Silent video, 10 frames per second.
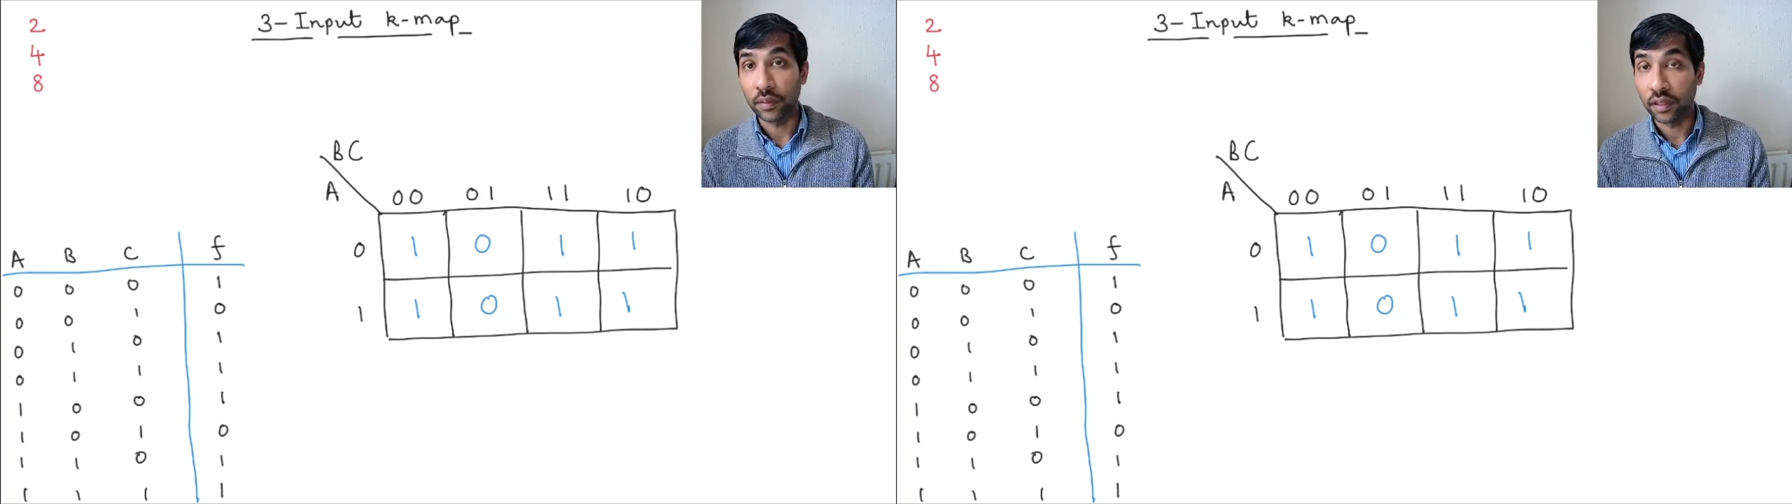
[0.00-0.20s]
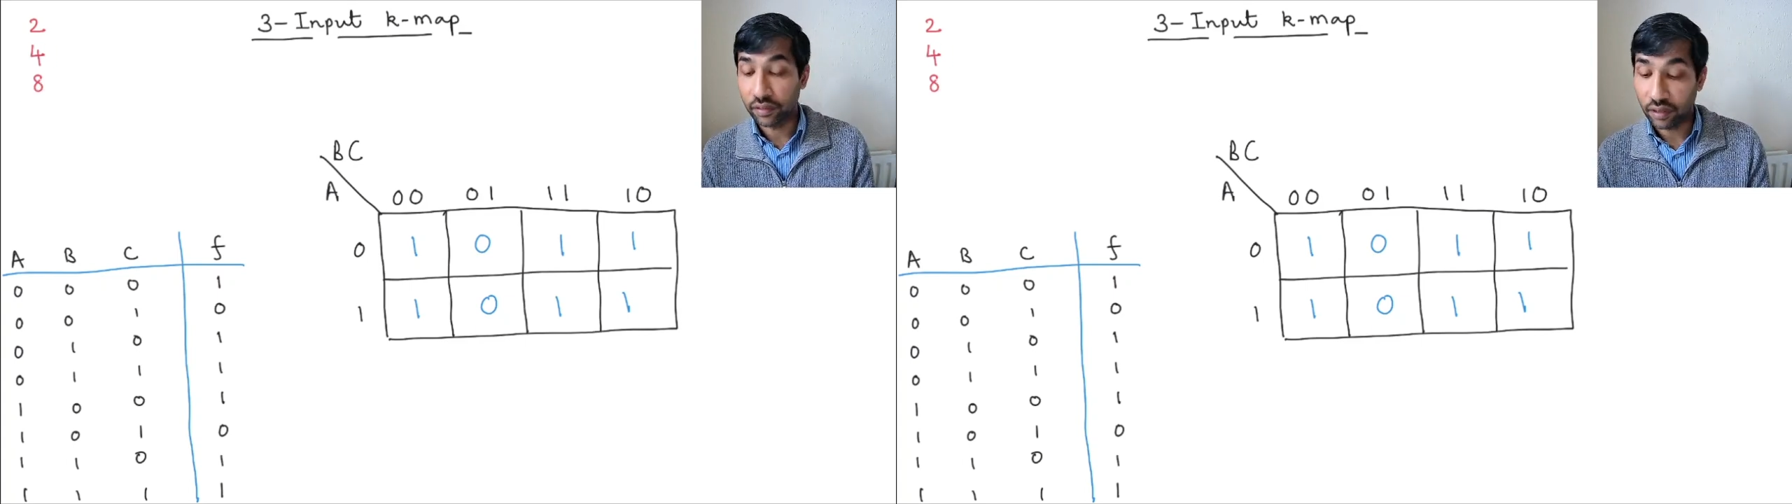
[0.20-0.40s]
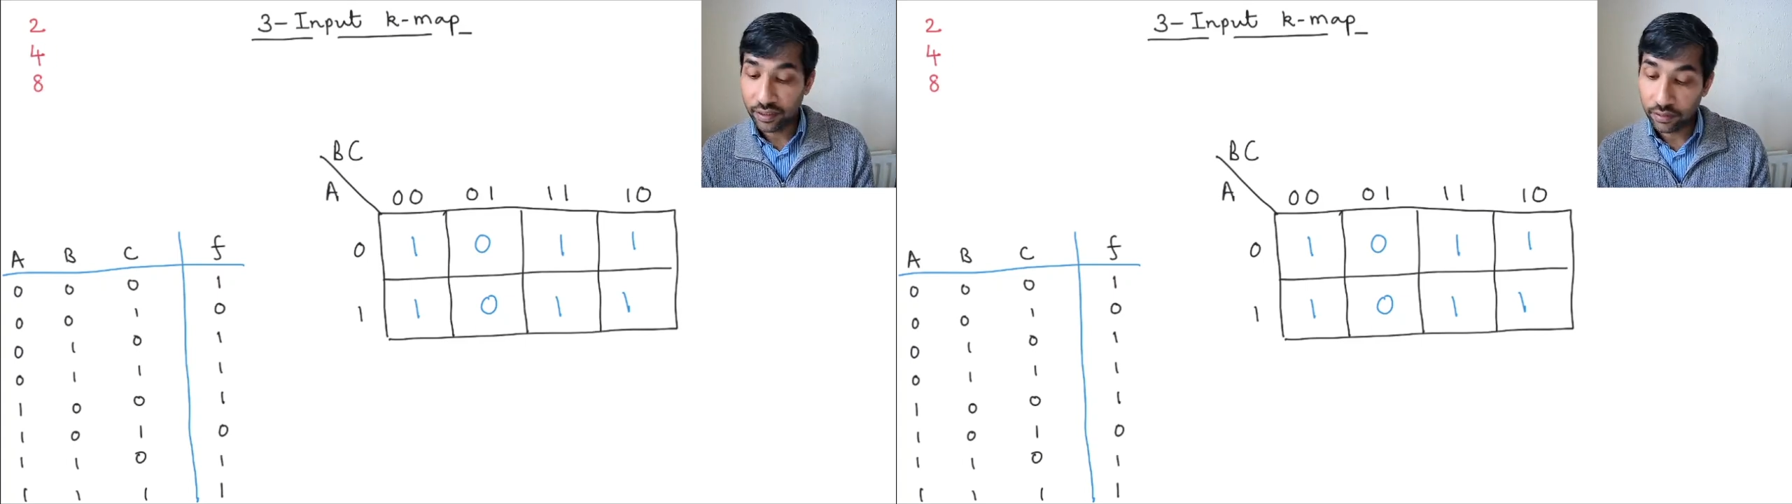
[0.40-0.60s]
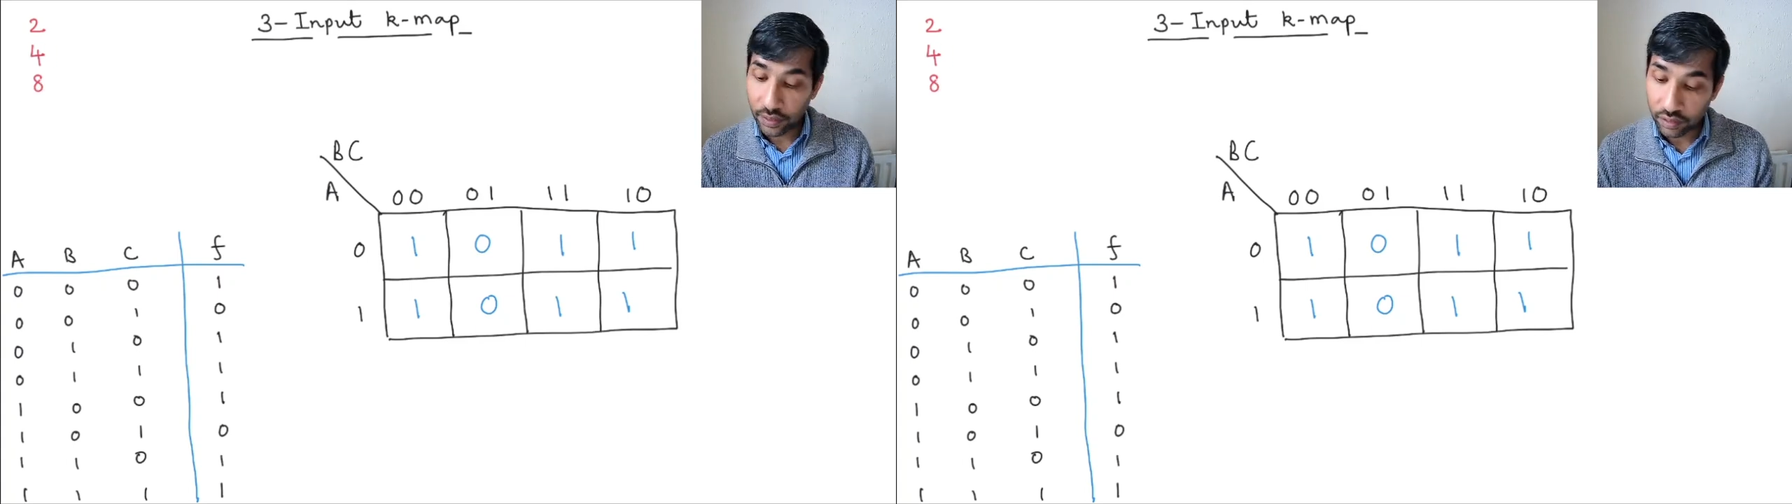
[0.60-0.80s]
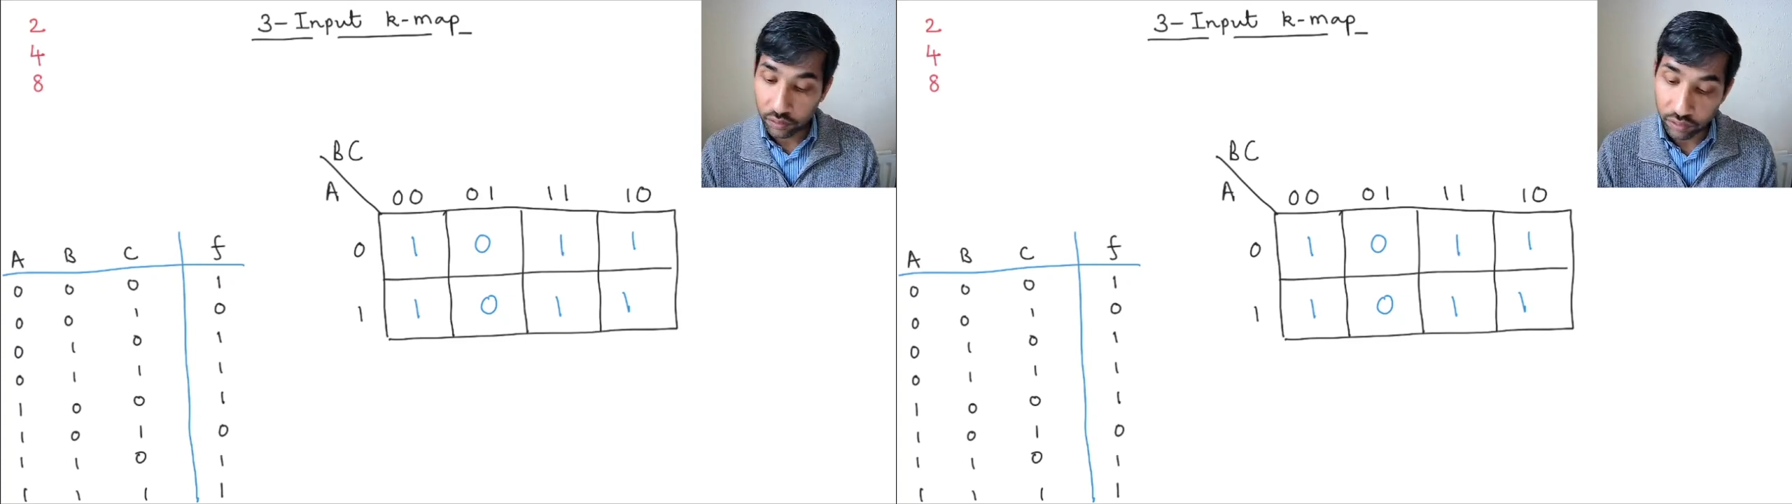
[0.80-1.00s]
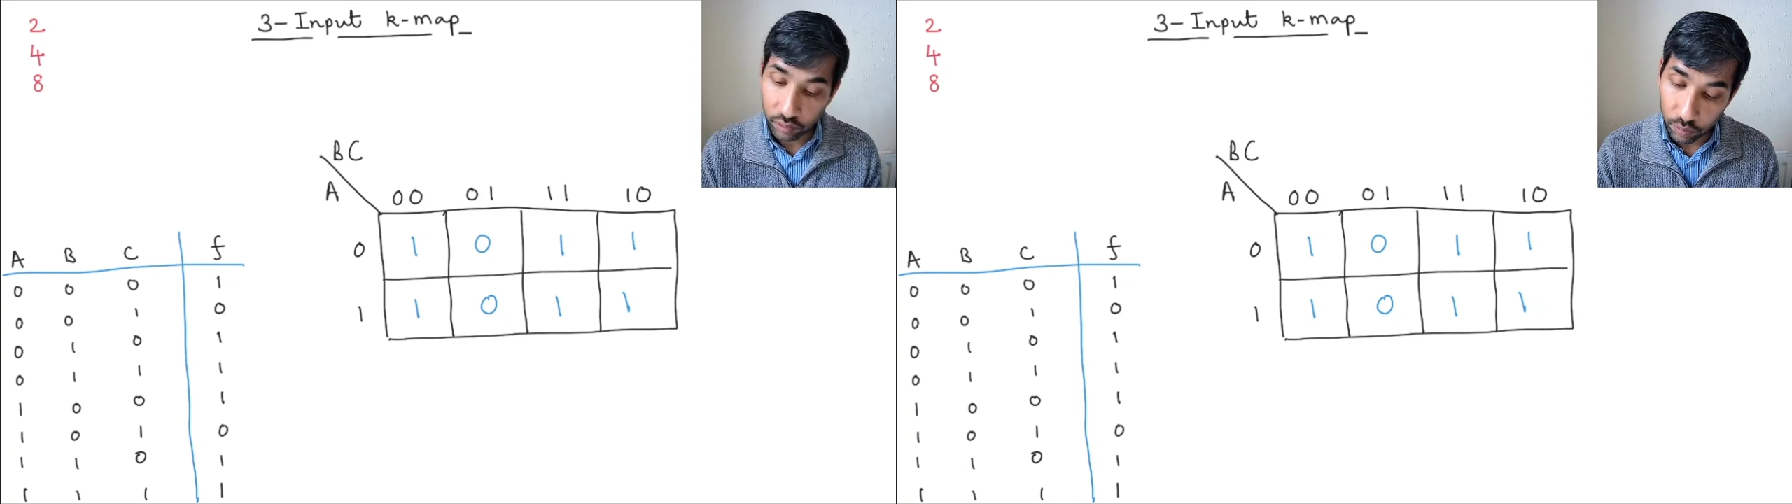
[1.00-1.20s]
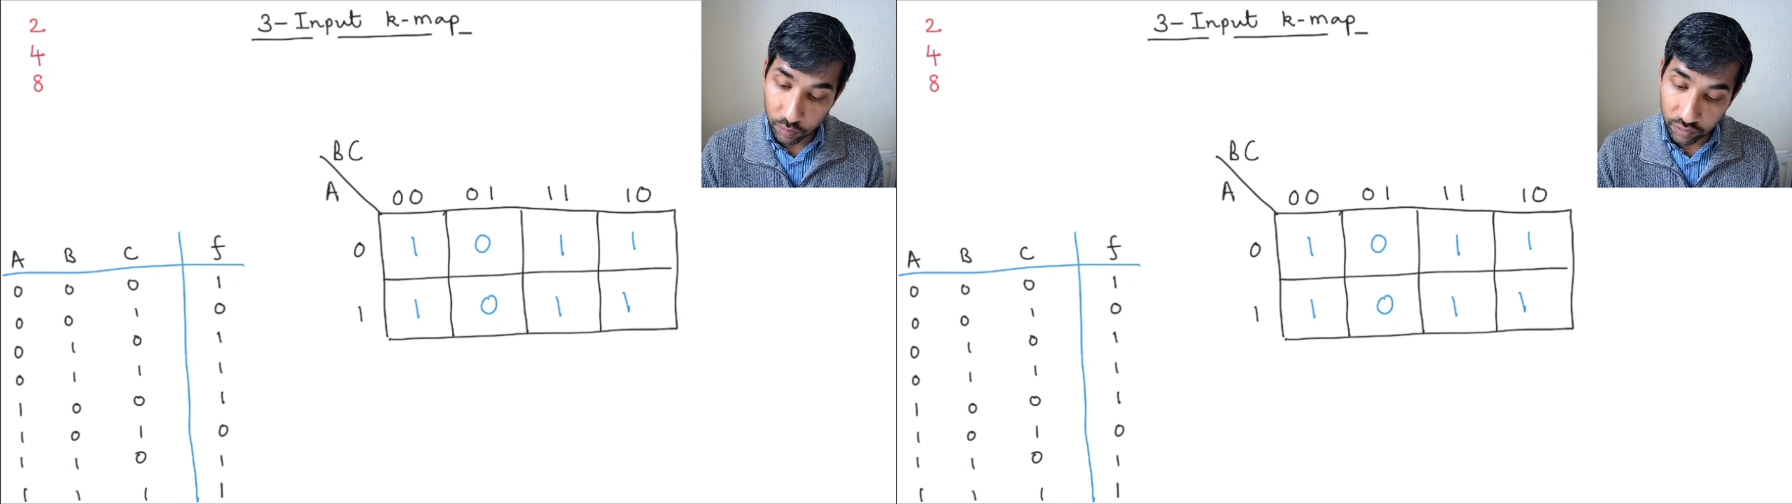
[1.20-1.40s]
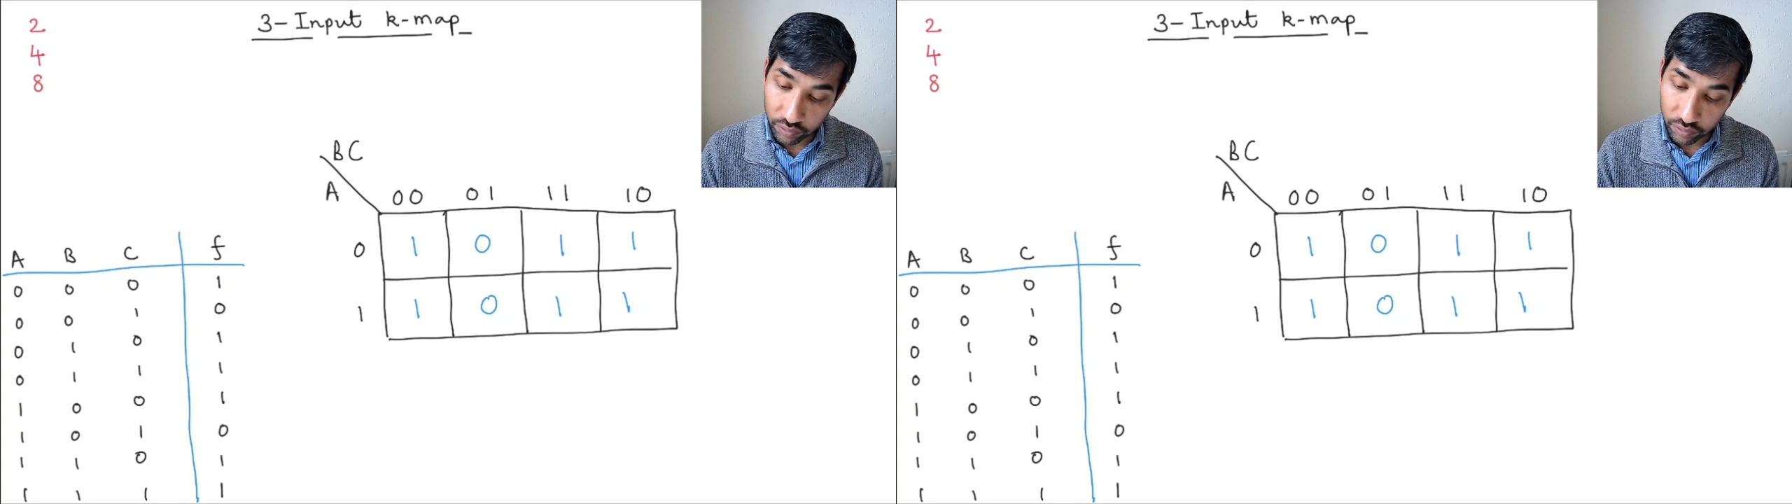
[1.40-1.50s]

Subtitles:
So let's make those groups.